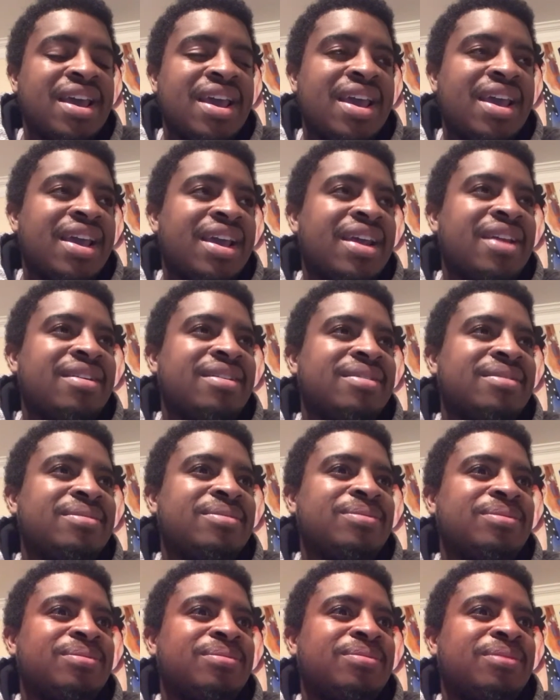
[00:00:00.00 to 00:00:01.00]
And
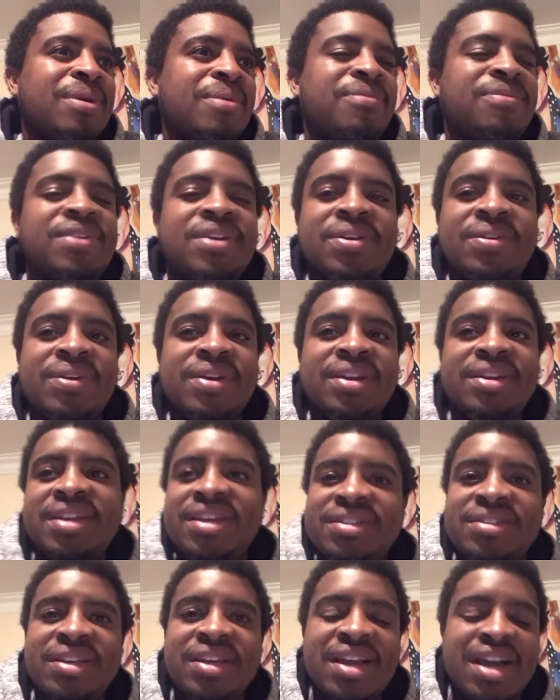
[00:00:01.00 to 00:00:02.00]
I'm figuring
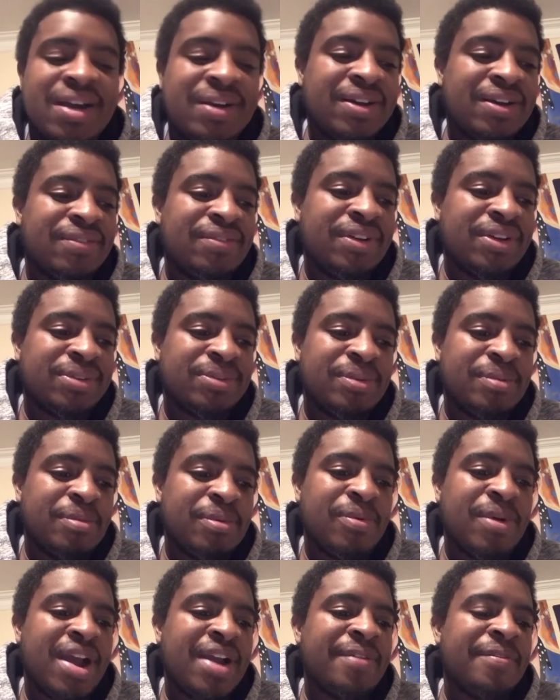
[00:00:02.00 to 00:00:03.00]
easy count out victory.
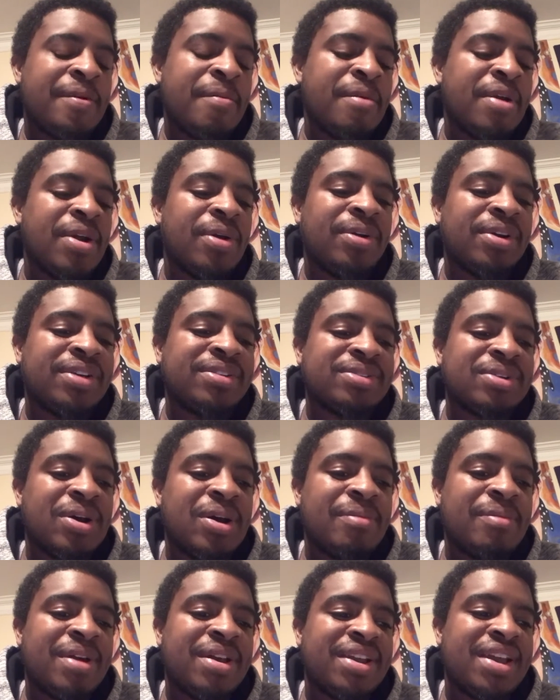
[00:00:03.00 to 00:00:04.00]
But Rocky Romero gets
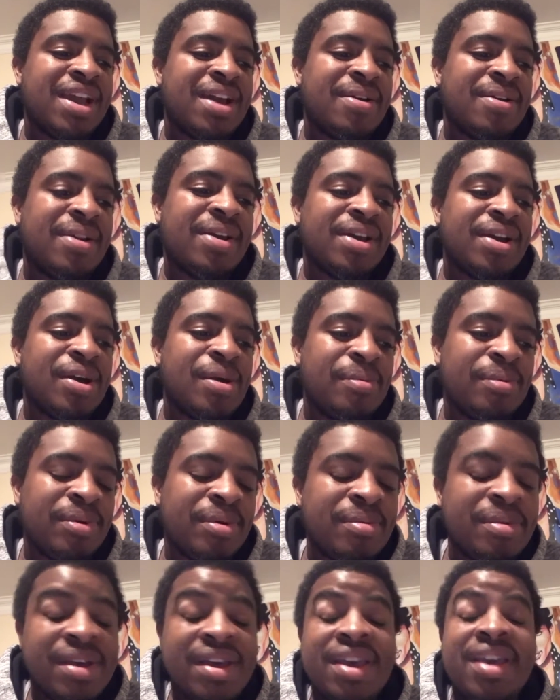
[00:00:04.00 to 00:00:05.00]
called by Yano to help
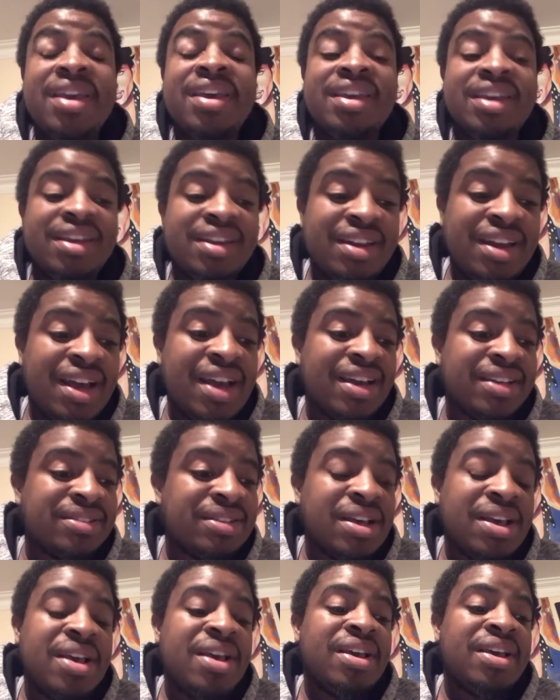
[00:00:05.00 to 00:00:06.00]
him. He
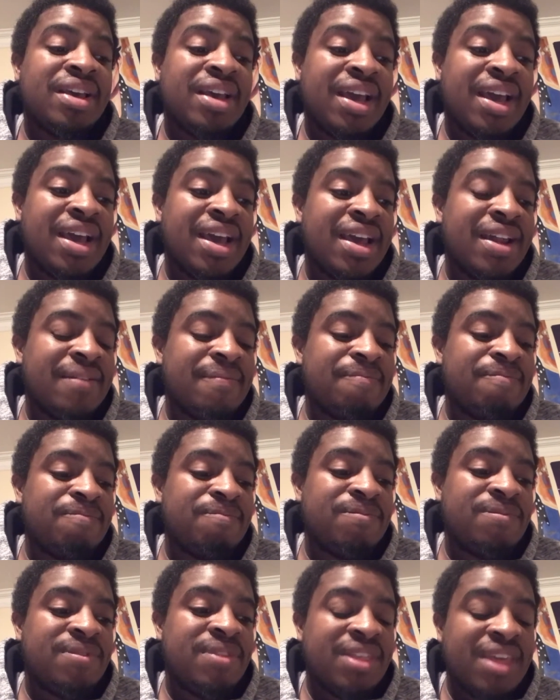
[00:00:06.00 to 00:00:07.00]
does. And
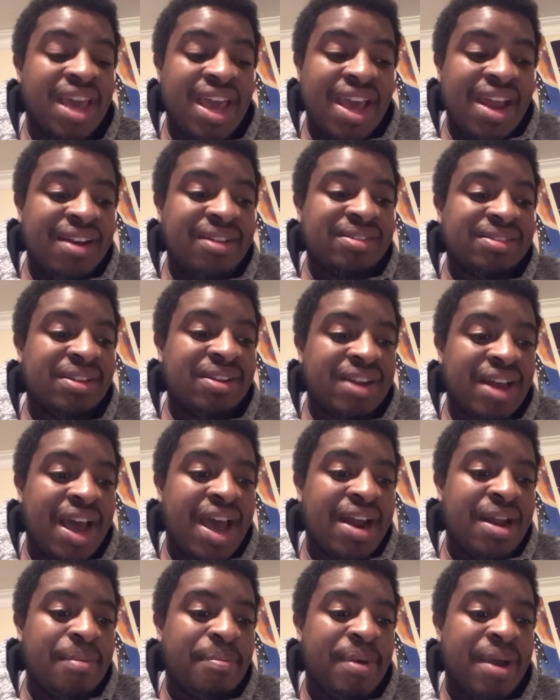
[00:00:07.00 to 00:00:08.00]
then
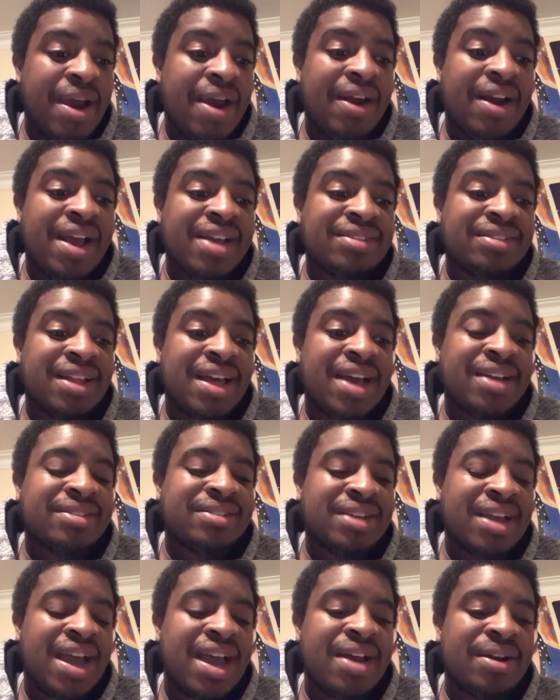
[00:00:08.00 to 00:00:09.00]
Sonata Paradise
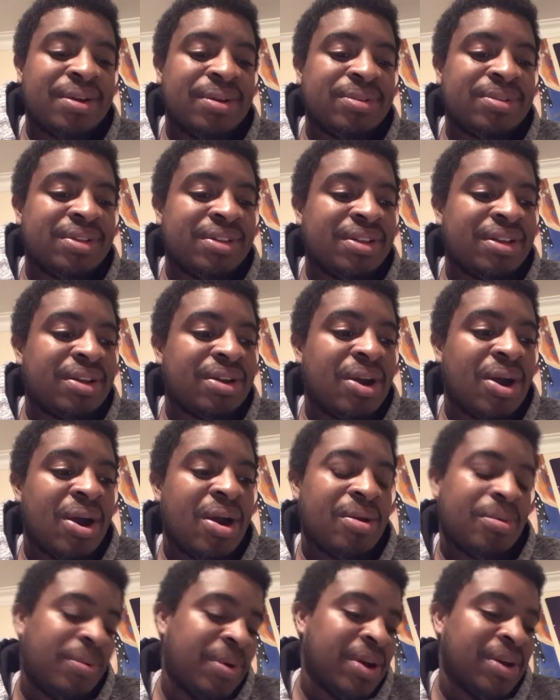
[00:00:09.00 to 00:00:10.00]
locks Yano to the
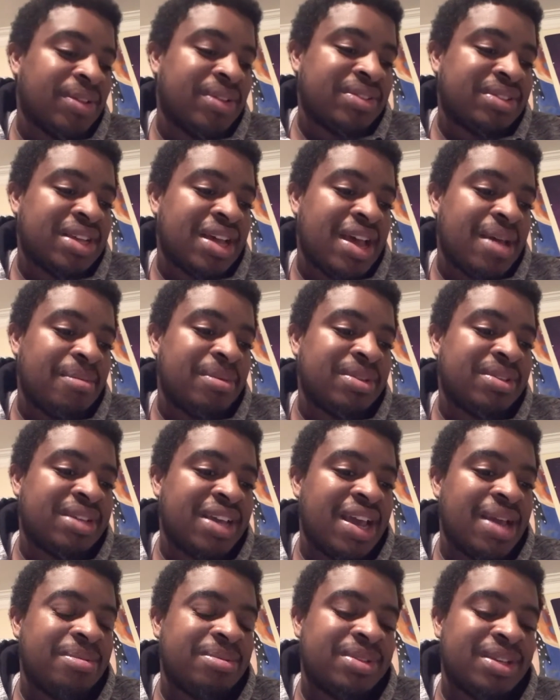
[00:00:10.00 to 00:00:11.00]
guardrail this time and
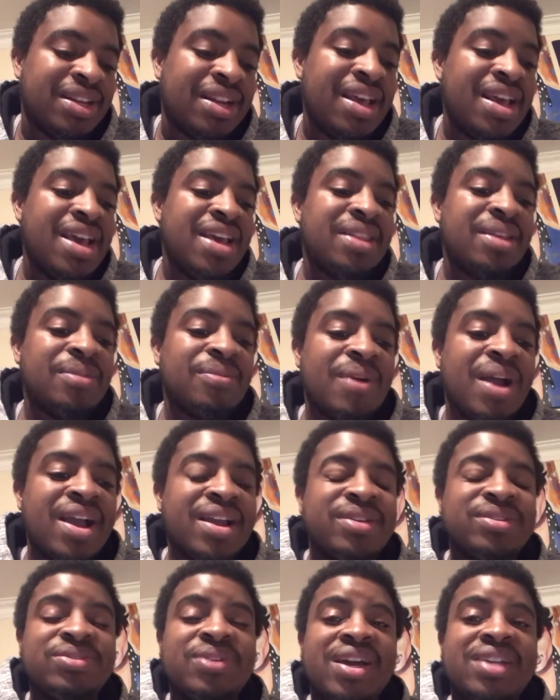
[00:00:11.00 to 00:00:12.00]
tapes it. Then
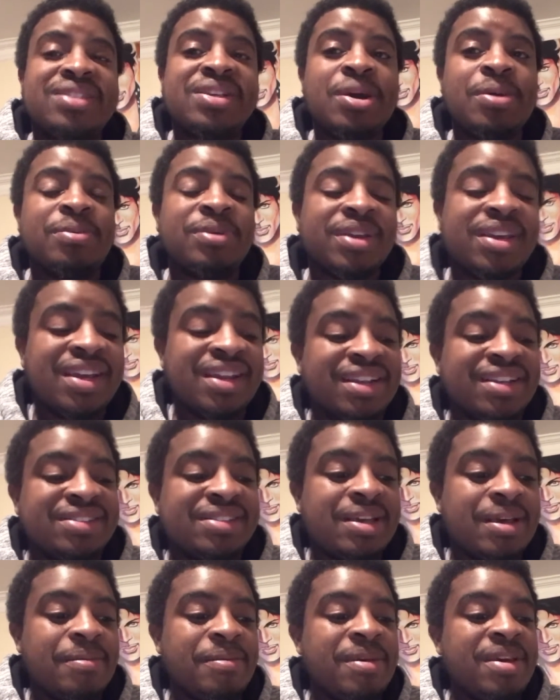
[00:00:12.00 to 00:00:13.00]
Rocky tries to help again,
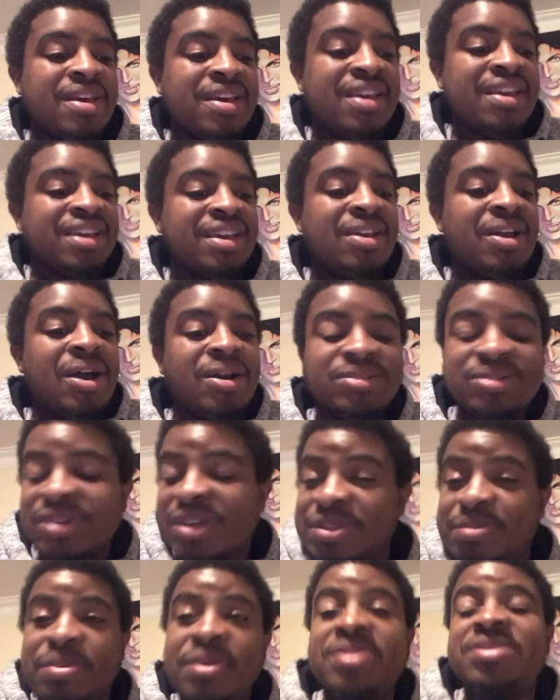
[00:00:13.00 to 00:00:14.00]
except he also
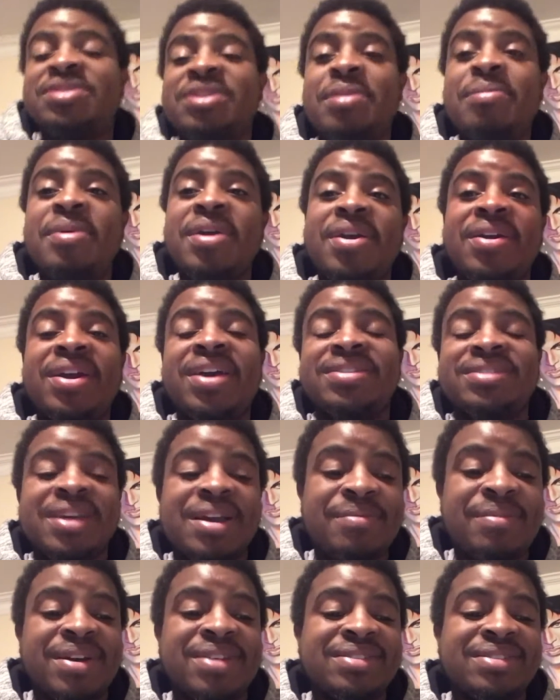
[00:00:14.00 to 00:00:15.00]
gets put into the Paradise
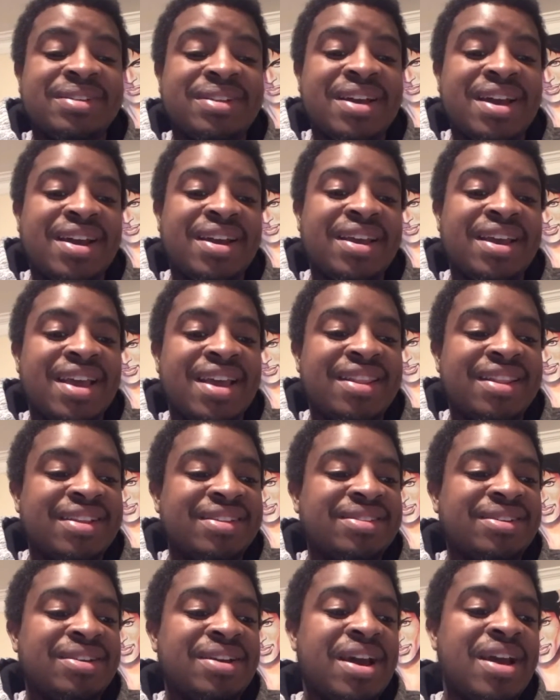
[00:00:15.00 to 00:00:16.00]
lock by Sonata. And
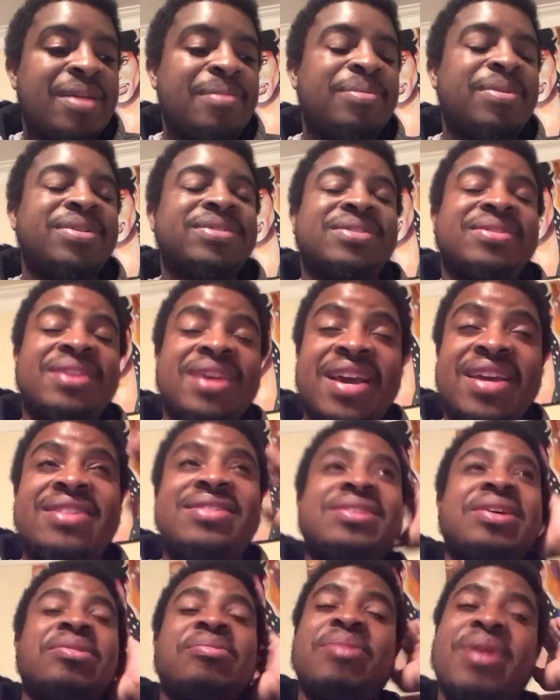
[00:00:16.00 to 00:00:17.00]
then Sonata puts his
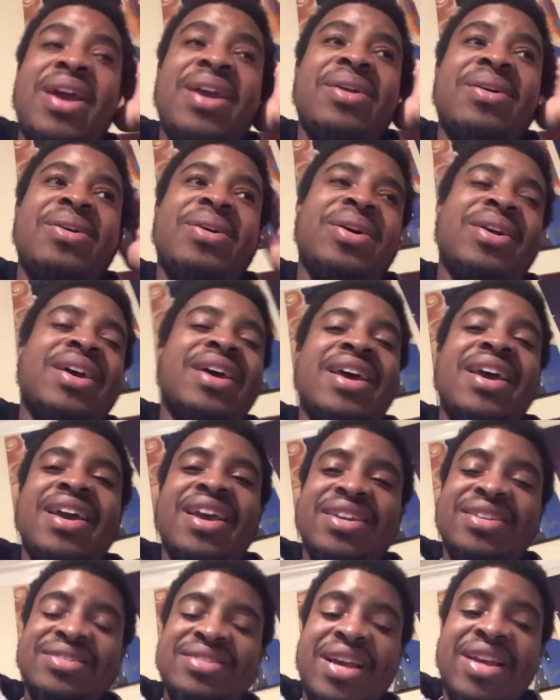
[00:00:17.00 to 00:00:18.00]
headset back on
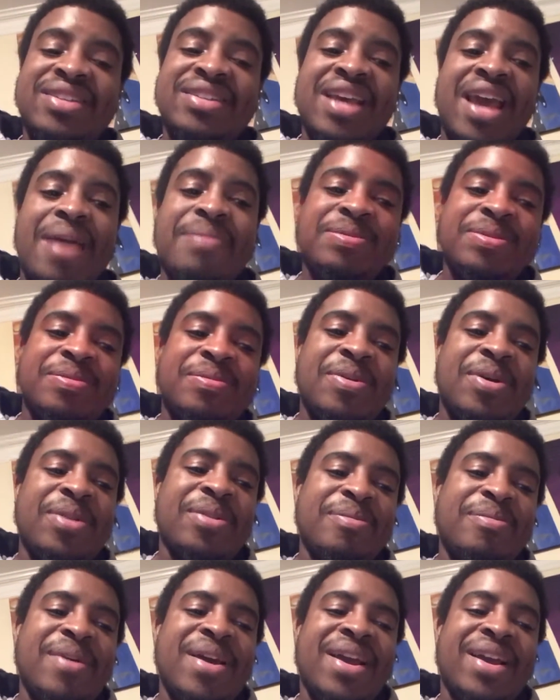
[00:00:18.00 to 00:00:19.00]
and just like taps him
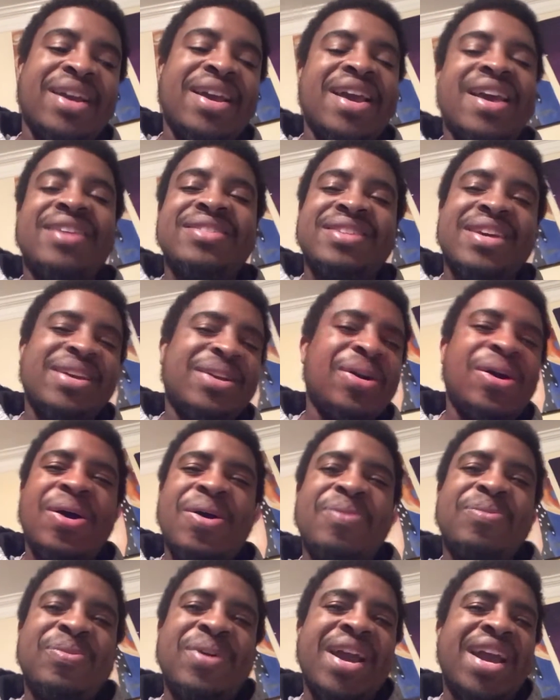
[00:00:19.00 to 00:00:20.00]
on the back. It's like,
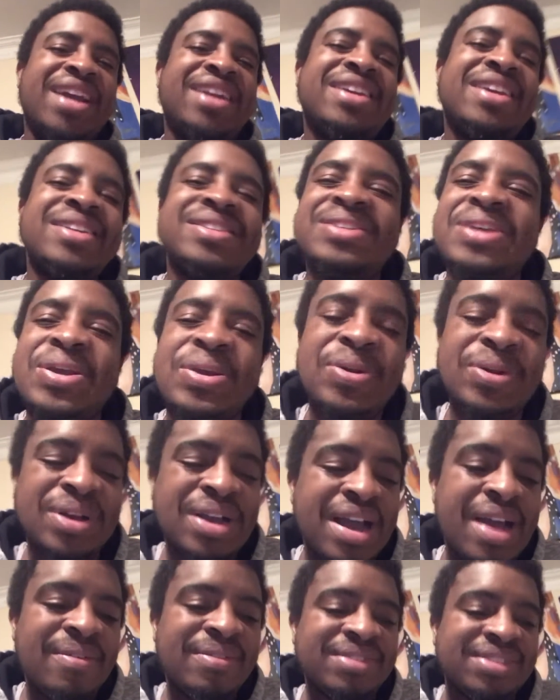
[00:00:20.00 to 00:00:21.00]
all right, continue to
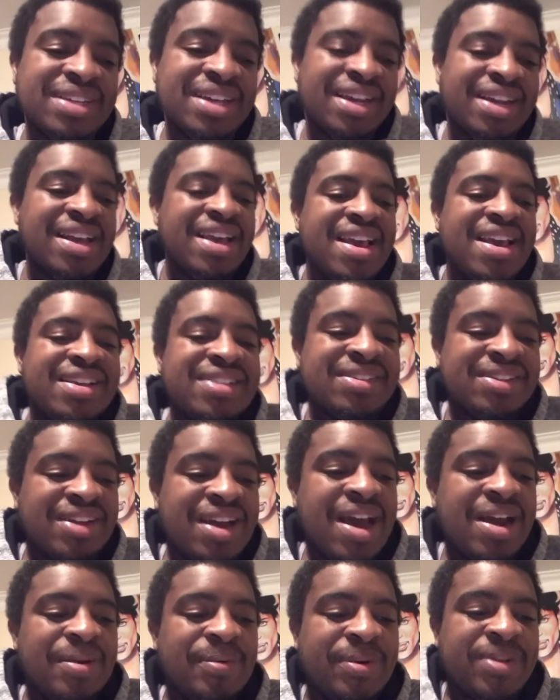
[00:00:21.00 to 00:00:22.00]
commentate.
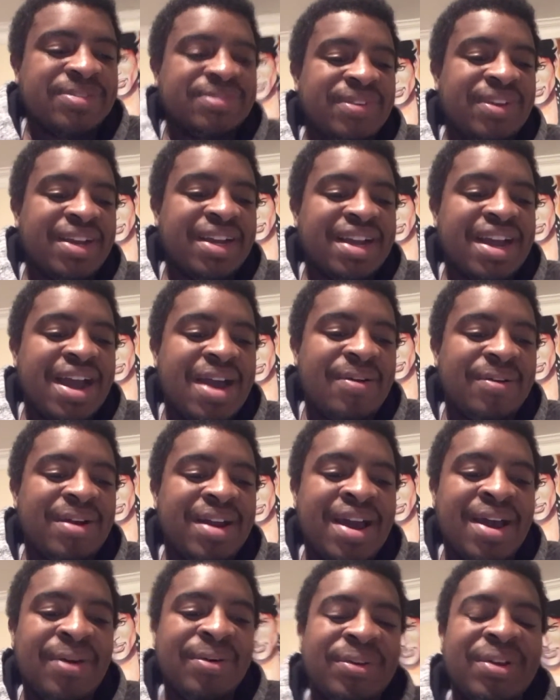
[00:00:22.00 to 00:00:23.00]
Sonata wins via
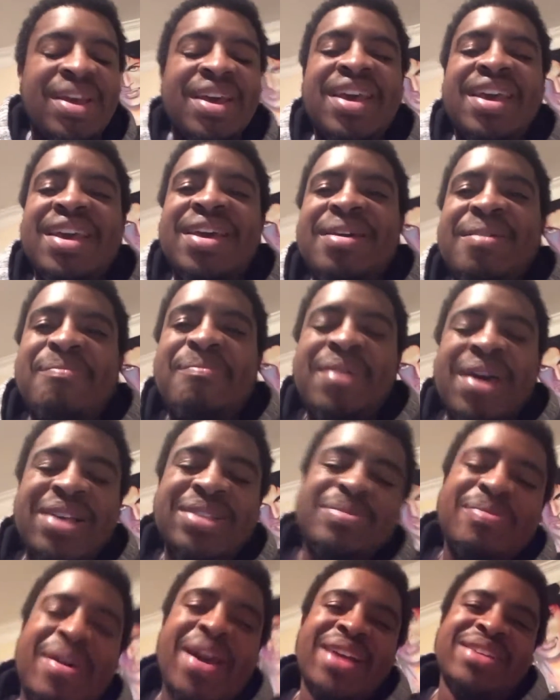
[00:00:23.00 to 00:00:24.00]
count out.
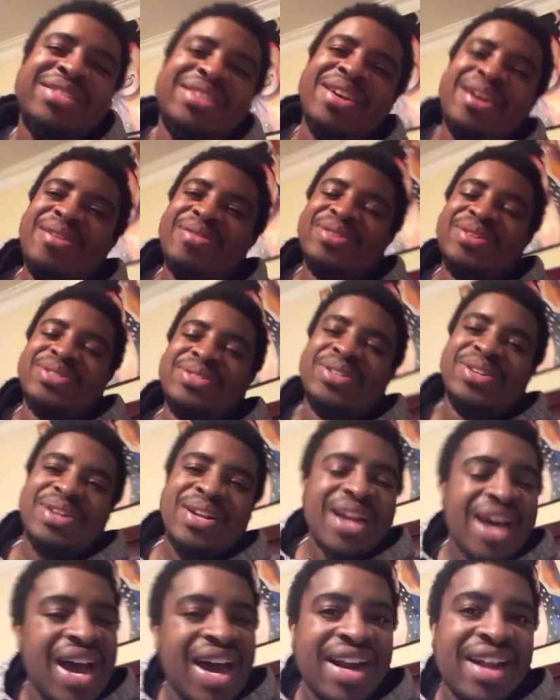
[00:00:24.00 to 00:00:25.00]
Best match ever.
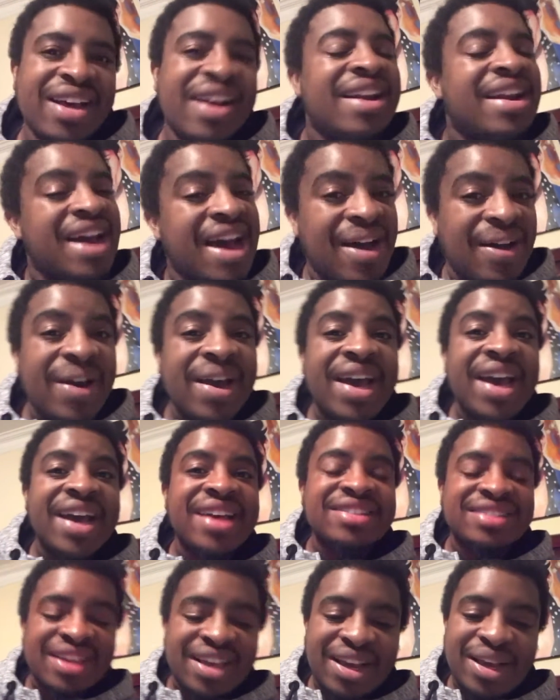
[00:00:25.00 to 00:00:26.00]
Sonata now
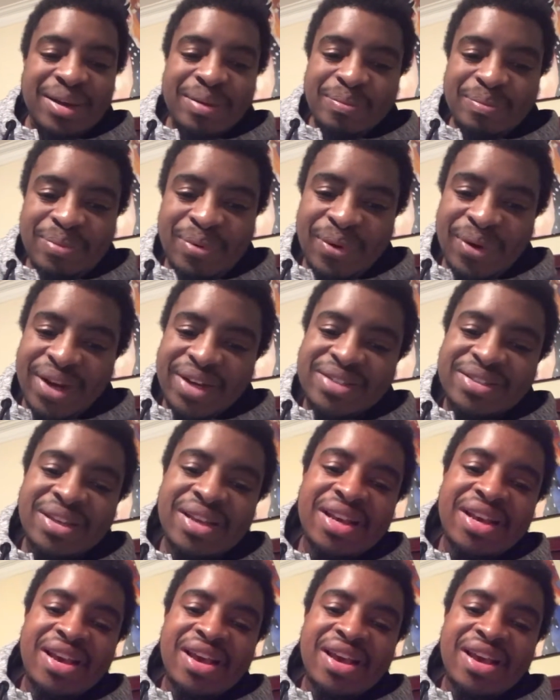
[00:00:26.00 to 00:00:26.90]
has 8 points.